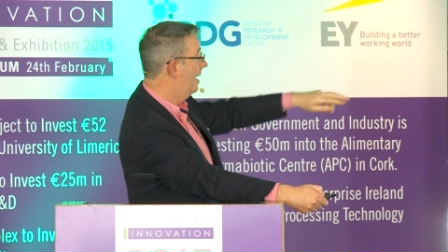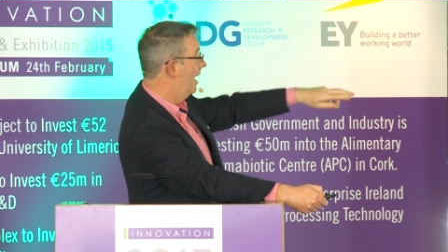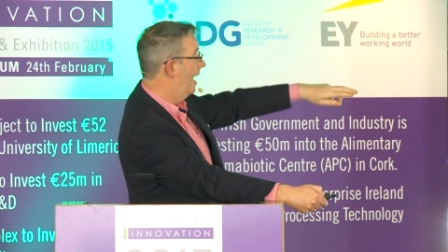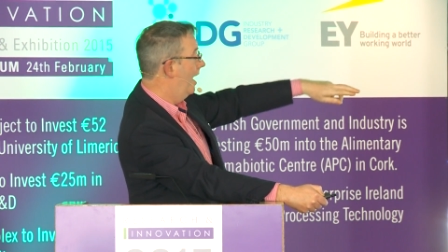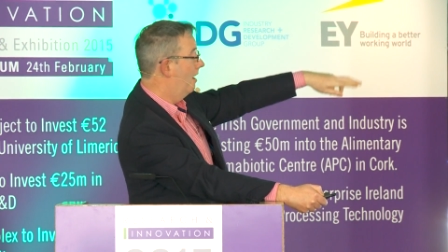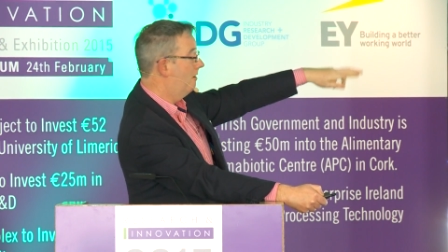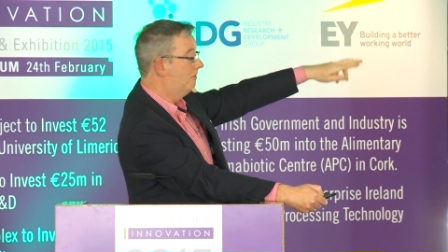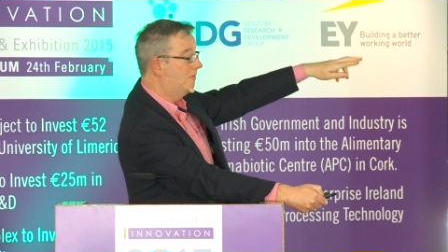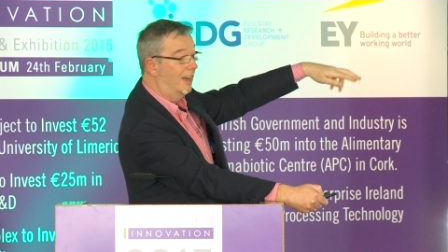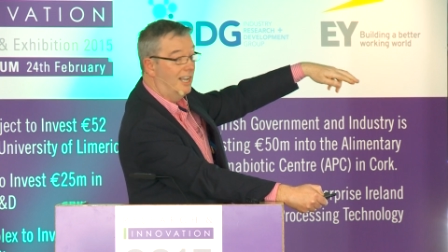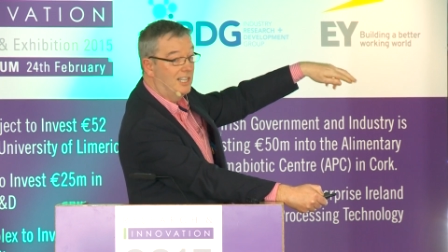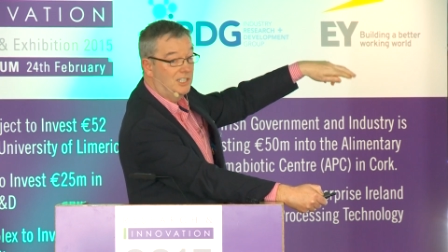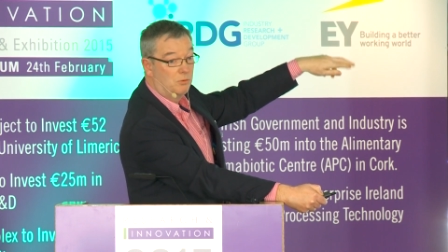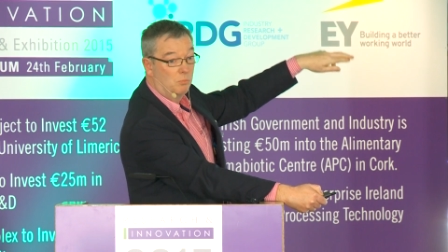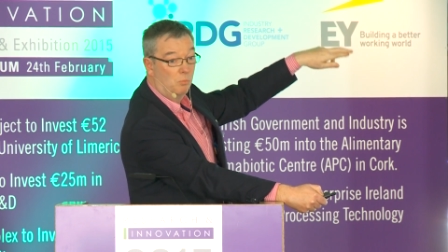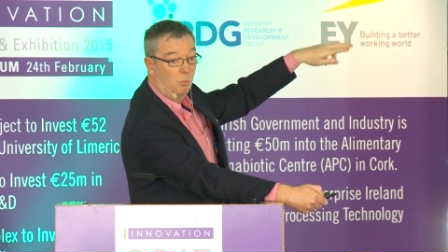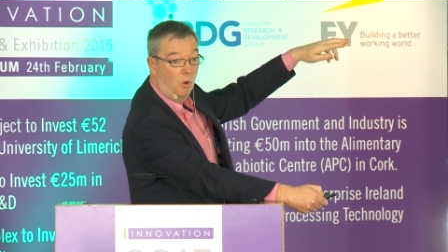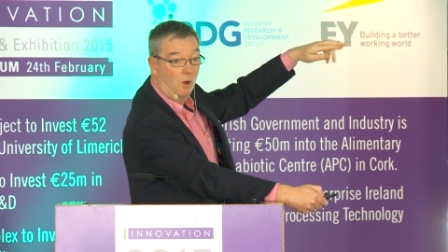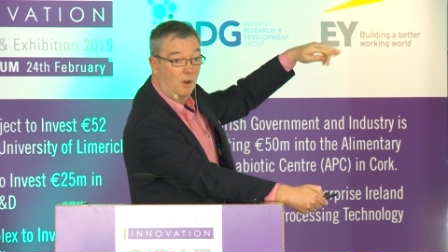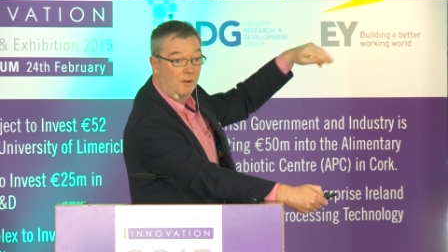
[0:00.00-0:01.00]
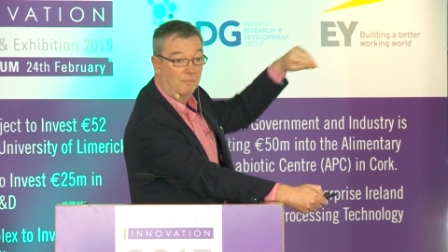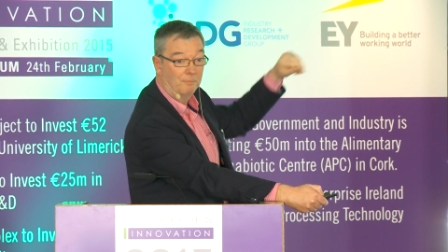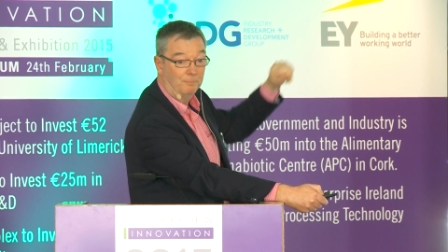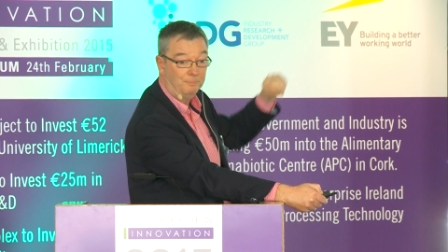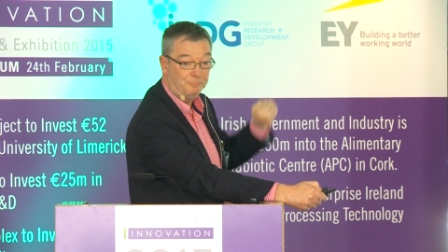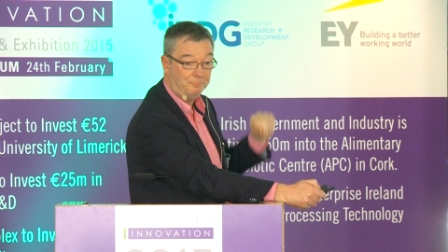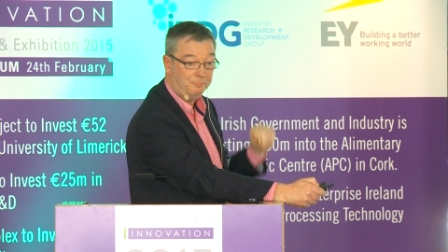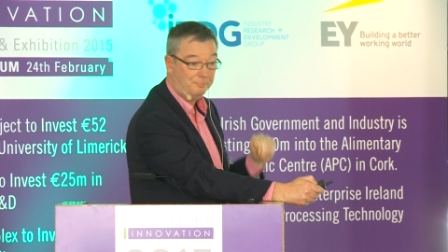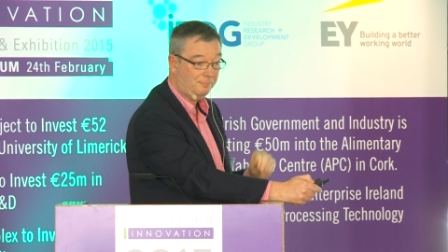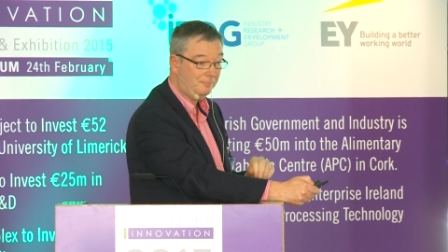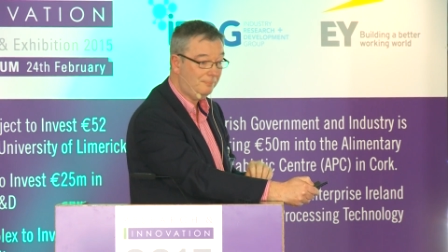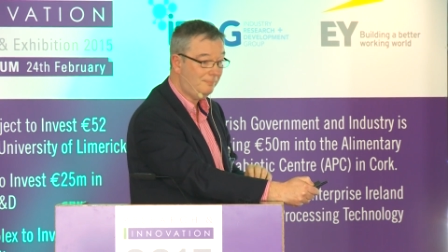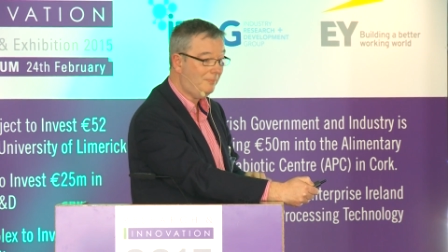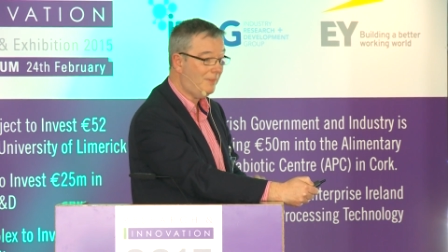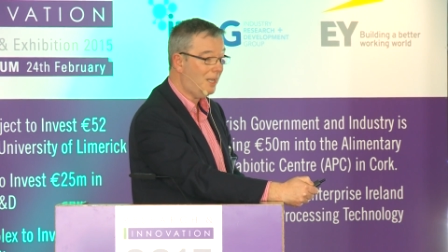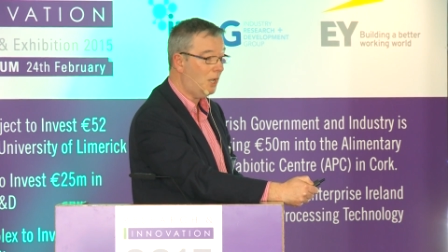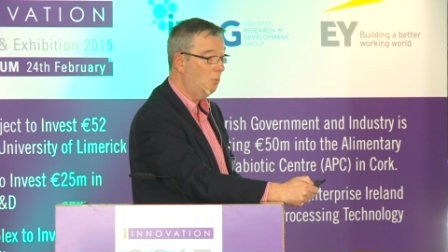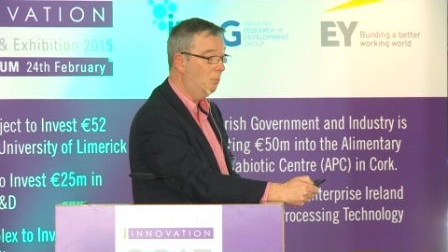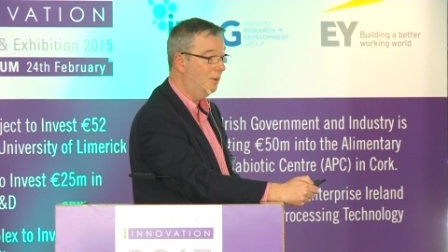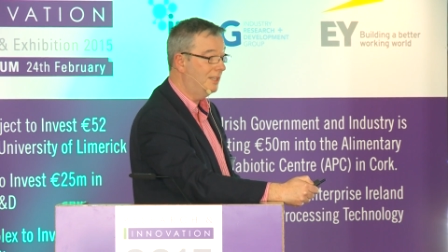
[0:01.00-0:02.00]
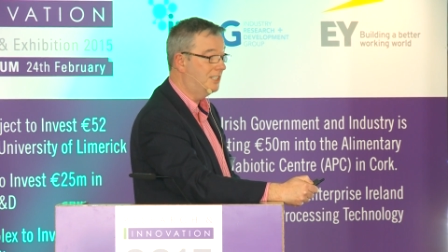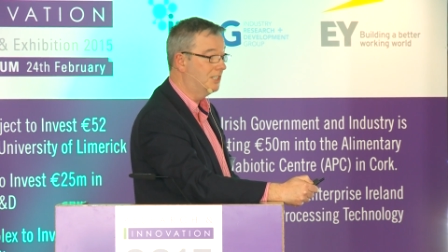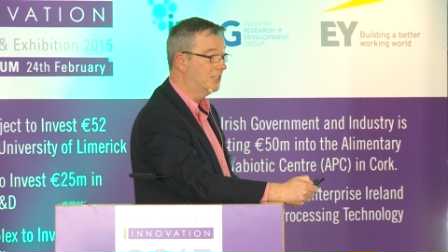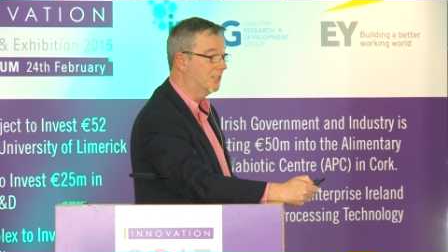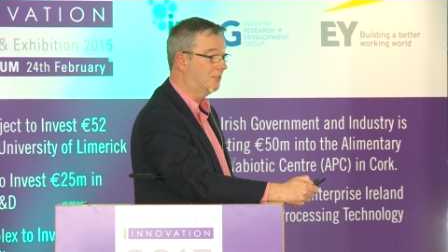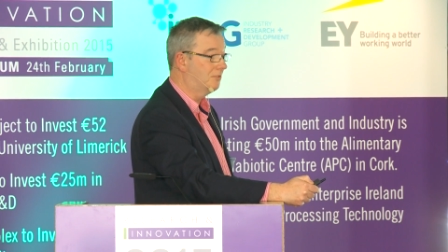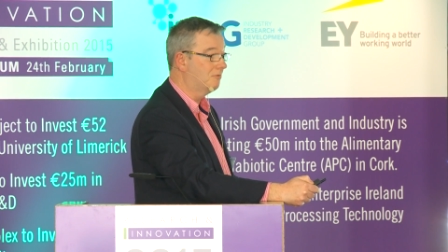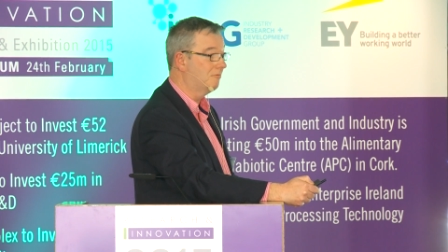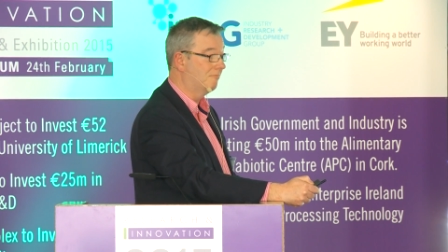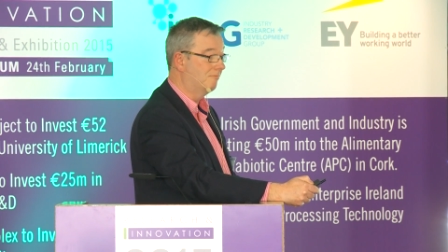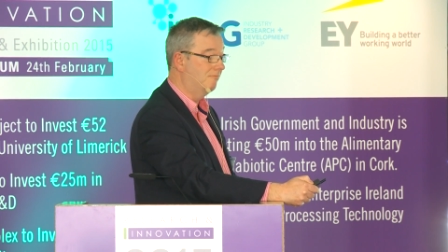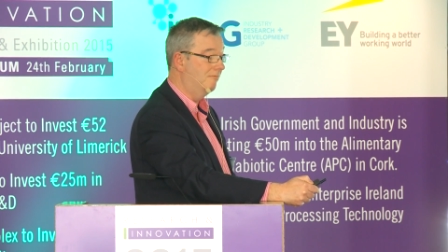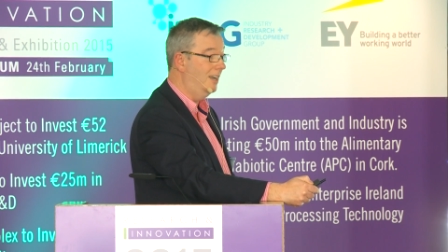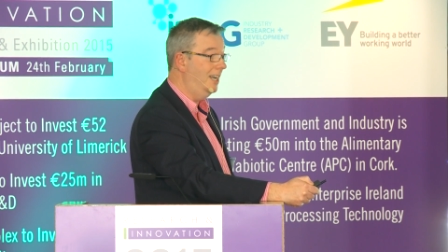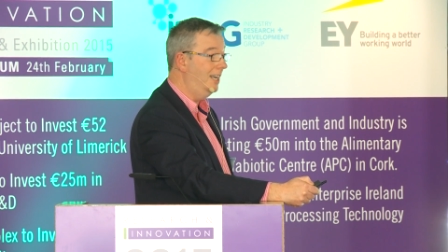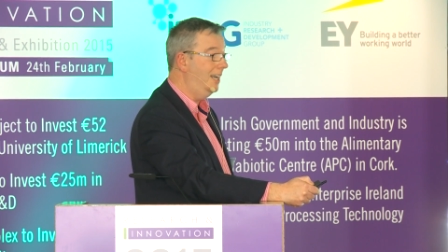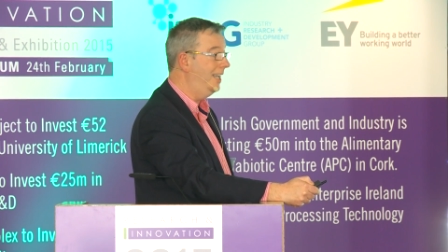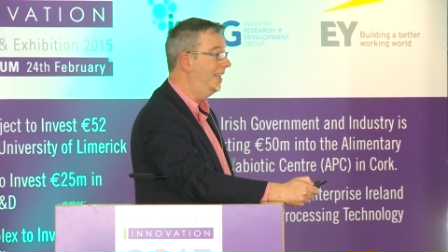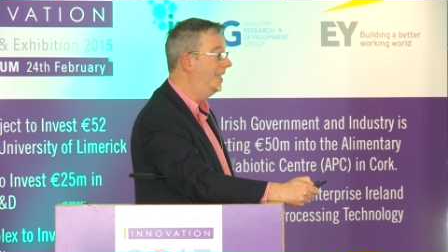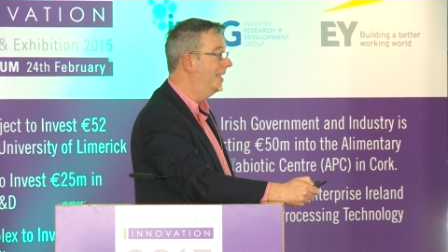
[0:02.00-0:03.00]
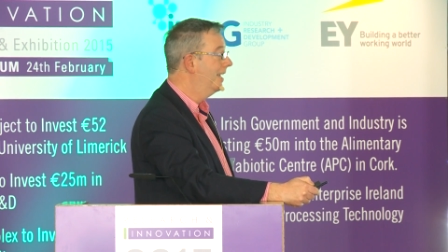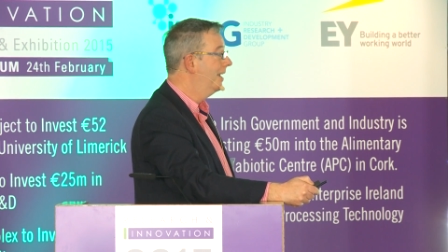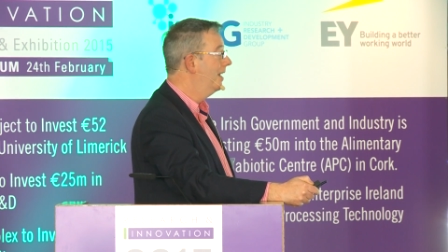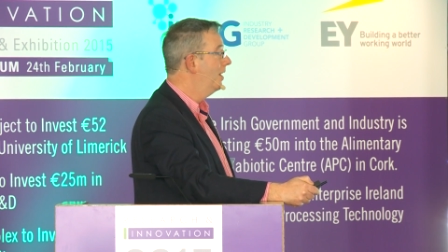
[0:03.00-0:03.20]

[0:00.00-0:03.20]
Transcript: Horizon 1, which is really